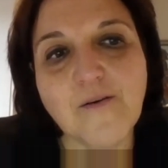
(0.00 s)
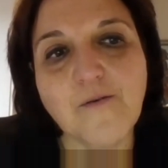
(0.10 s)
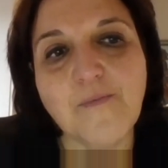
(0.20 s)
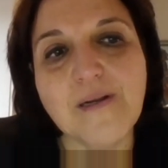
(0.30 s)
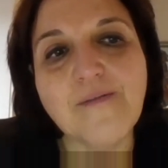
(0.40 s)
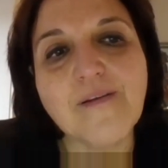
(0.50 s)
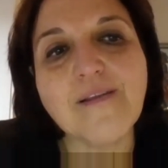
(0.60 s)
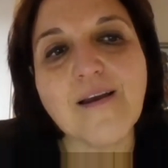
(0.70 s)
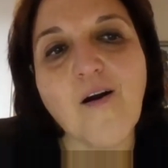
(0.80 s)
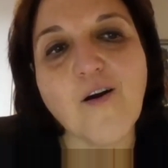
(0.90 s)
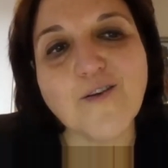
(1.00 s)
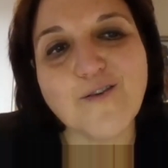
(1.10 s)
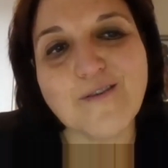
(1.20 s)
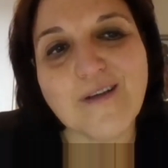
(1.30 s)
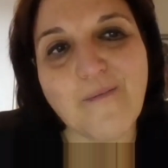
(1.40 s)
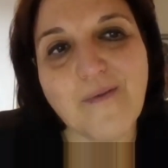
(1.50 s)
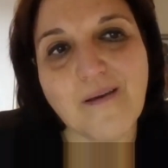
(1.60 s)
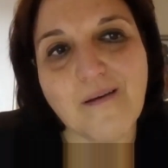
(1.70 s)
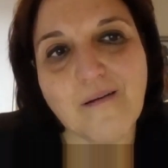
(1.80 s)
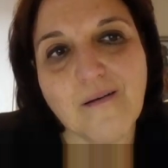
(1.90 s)
who believe that they can't do
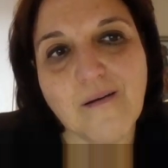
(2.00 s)
something